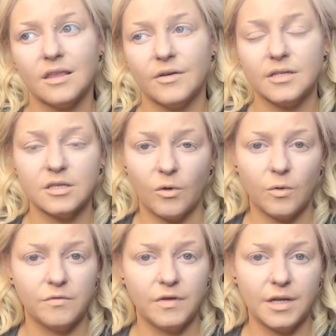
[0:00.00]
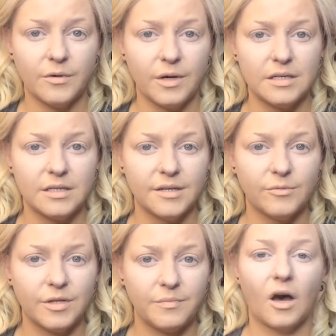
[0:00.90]
There is an old video I
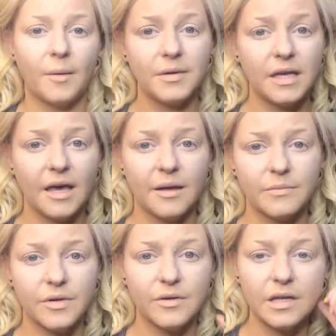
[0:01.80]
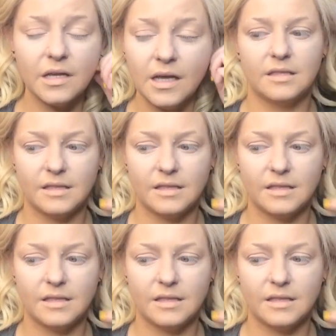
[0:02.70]
did with Copycat Beauty.